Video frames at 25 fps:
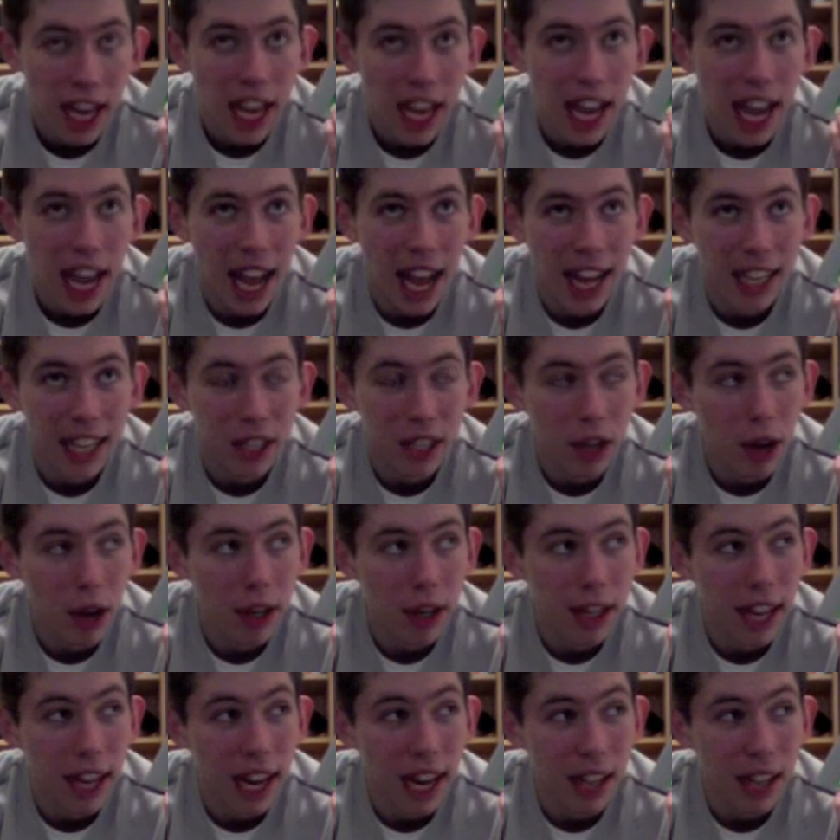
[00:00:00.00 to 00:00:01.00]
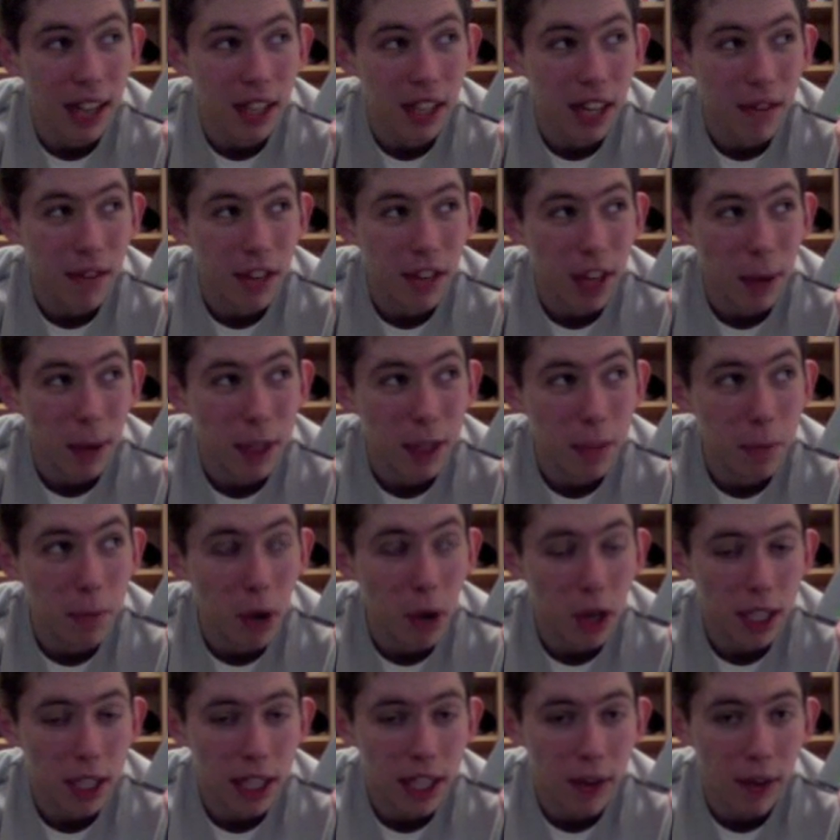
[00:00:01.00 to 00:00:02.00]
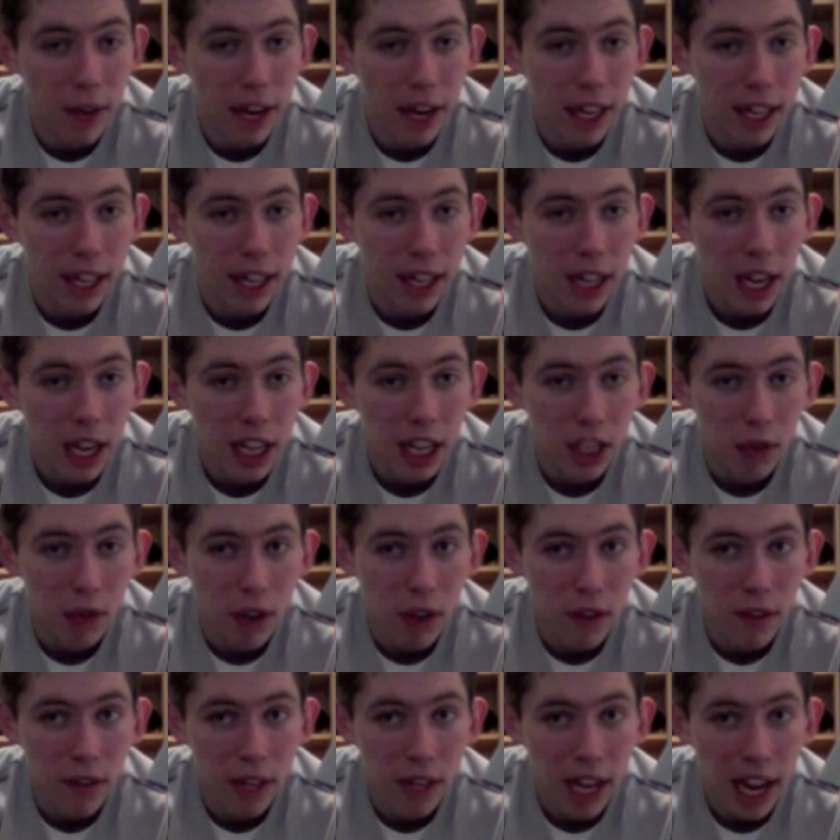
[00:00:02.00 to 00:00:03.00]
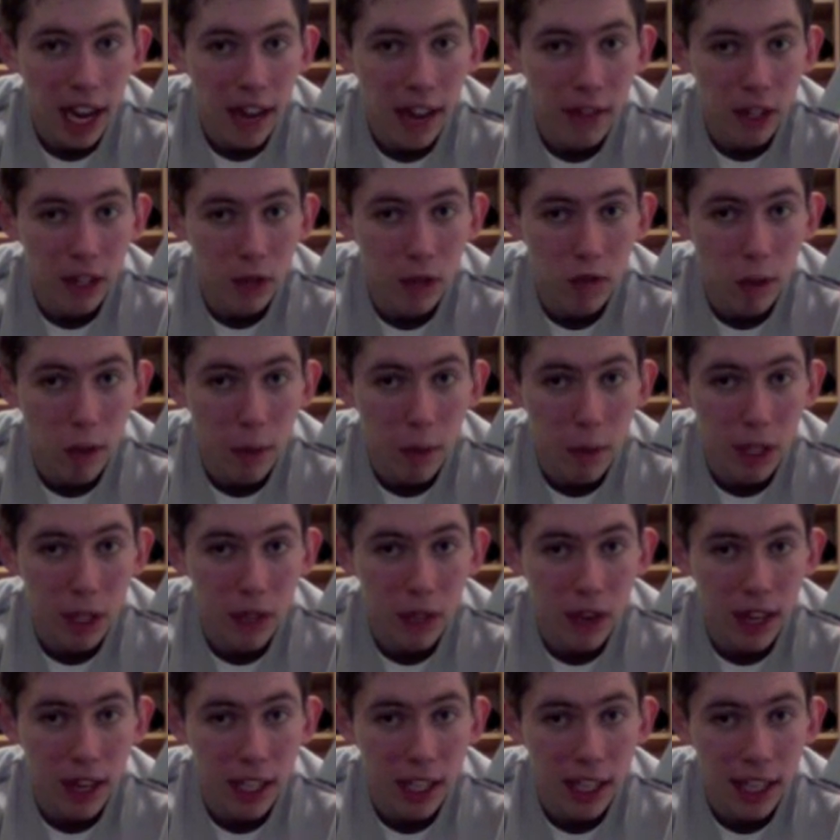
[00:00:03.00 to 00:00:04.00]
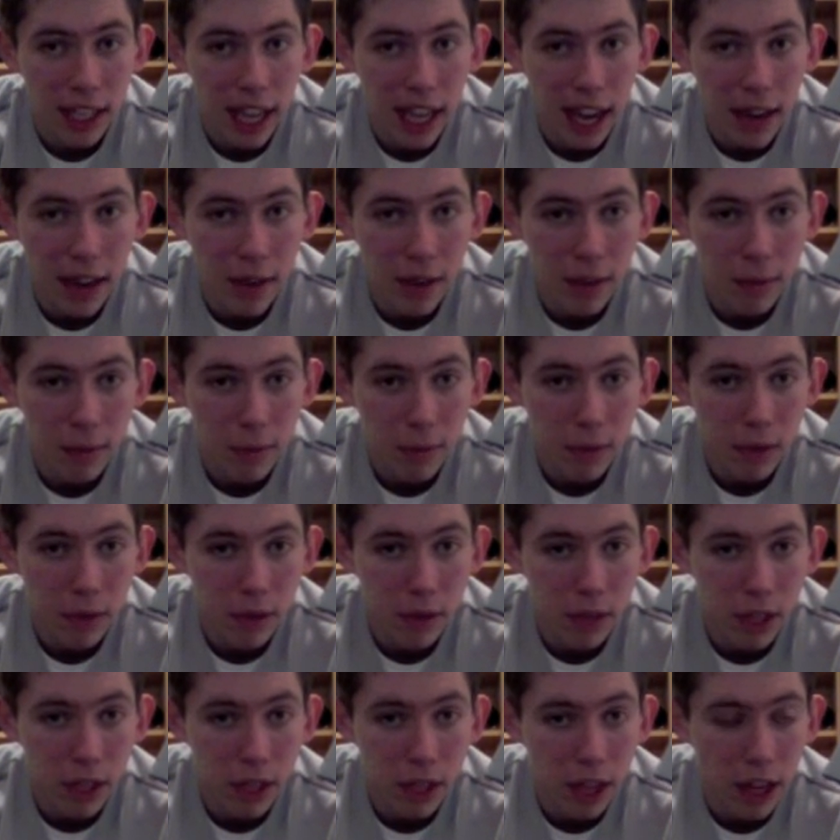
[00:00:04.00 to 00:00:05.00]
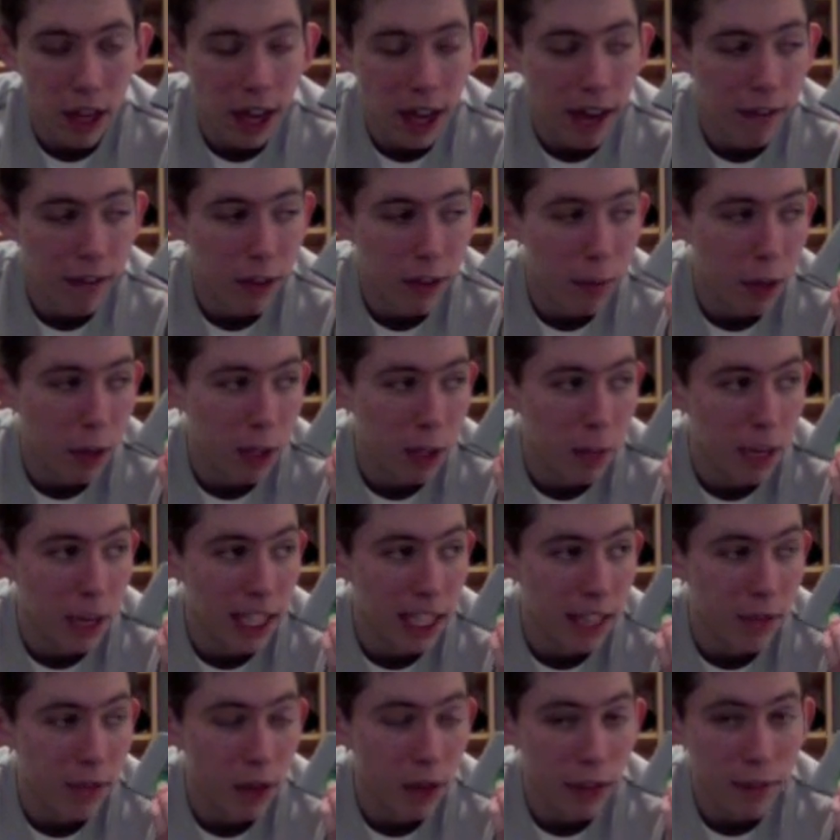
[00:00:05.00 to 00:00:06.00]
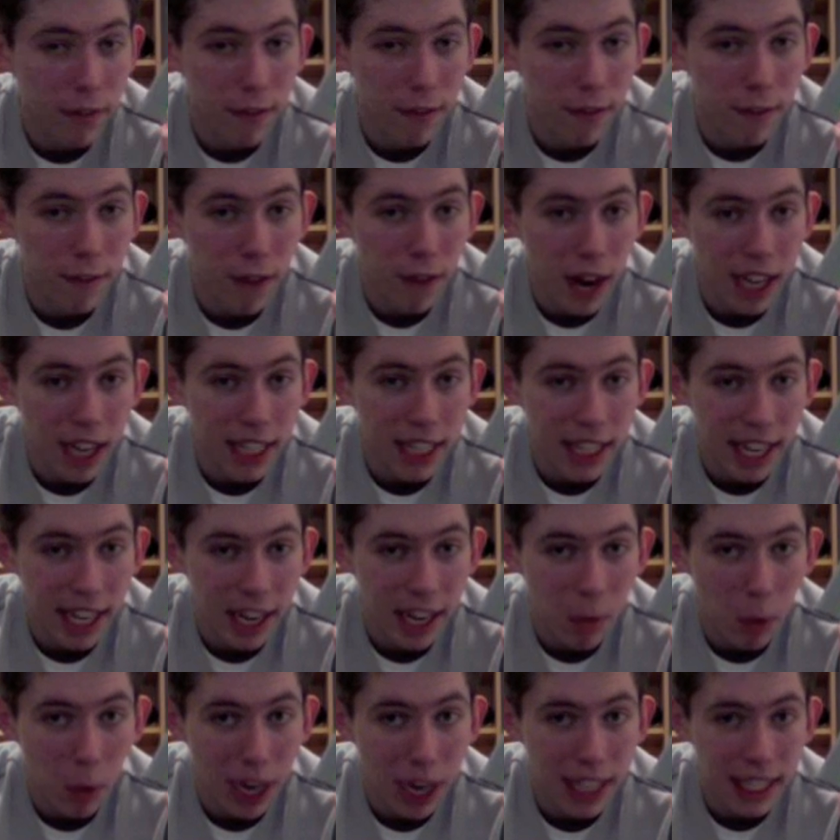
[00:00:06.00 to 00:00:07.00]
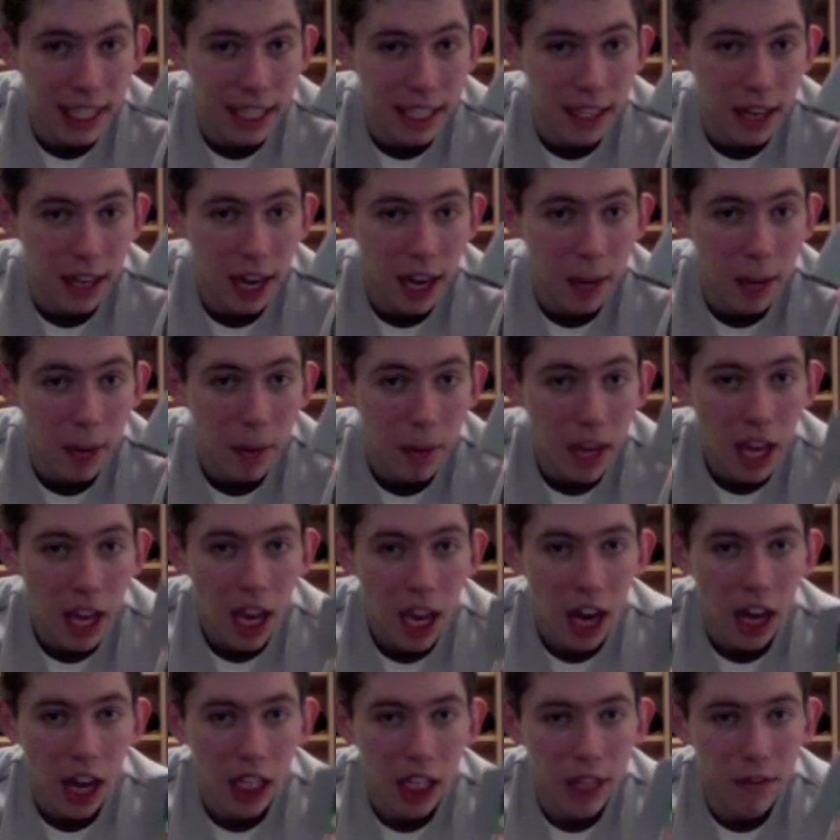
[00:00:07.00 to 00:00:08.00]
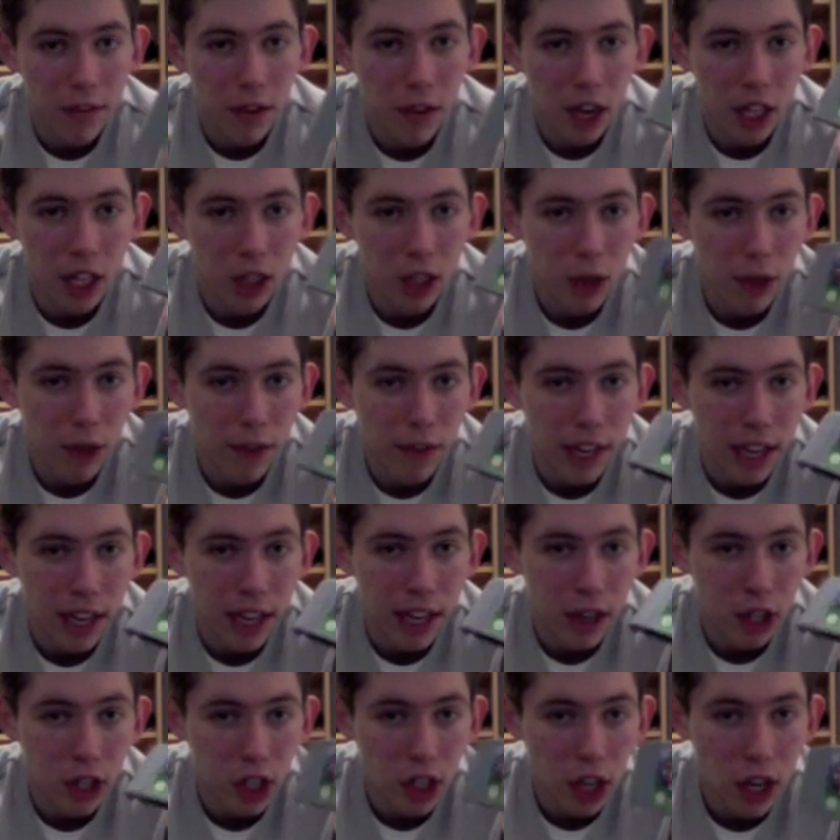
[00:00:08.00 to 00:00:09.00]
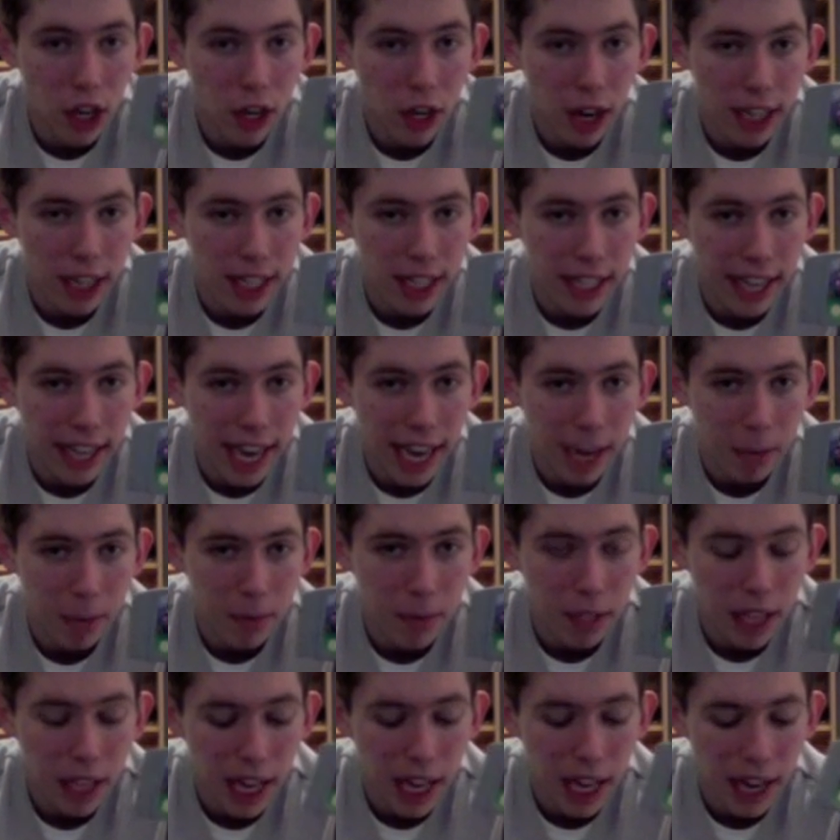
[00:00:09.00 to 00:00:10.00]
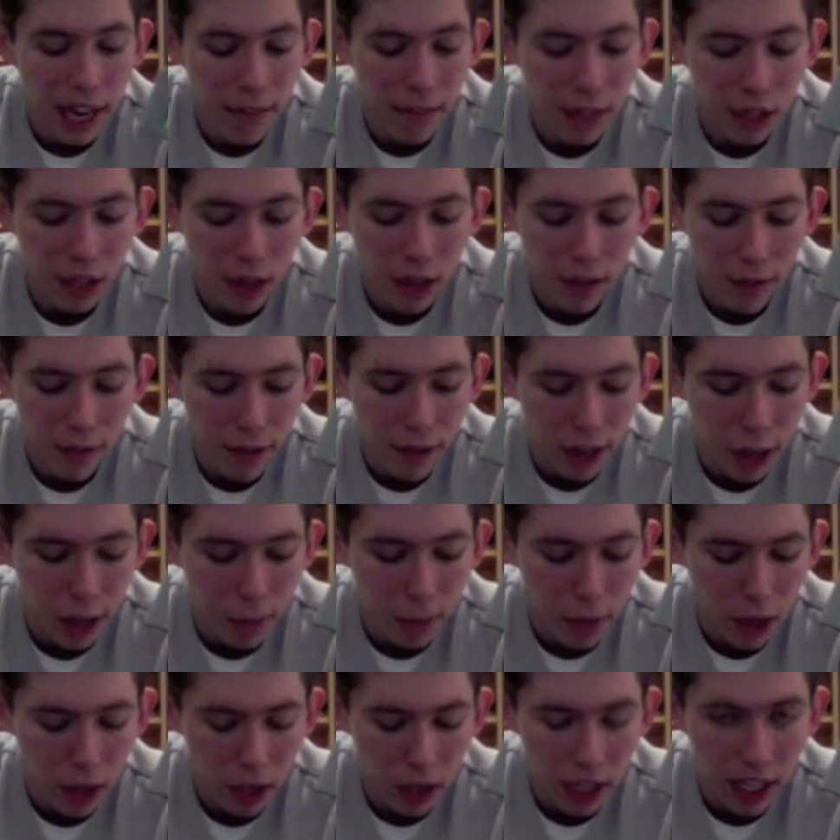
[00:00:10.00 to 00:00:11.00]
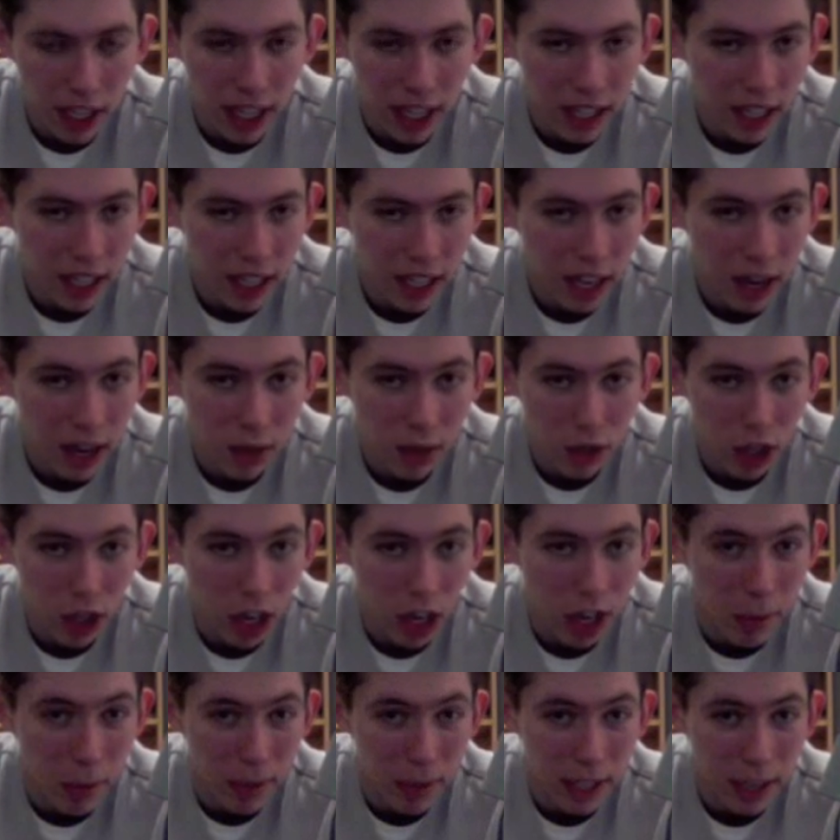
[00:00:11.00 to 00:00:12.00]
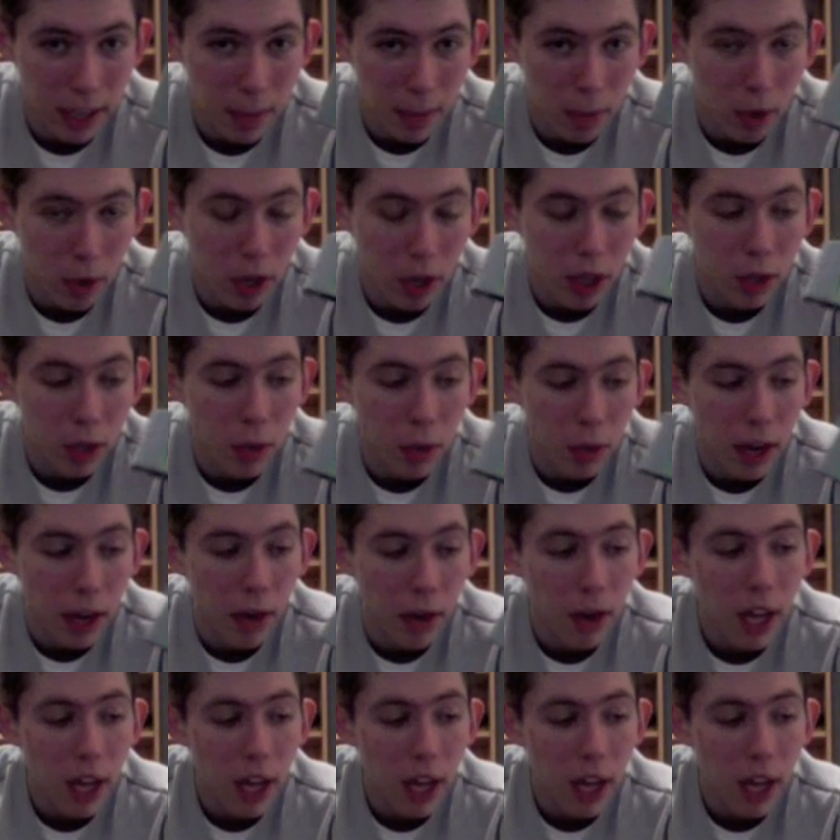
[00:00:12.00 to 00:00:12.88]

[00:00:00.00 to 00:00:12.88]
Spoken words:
and not only that, I don't even know which box they're in. So rather than having to rummage around in there and have the possibility of not even finding any and wasting time, I just thought I'd do the video, show you guys the games, and if I do ever find the boxes, I'll show them at some point as well.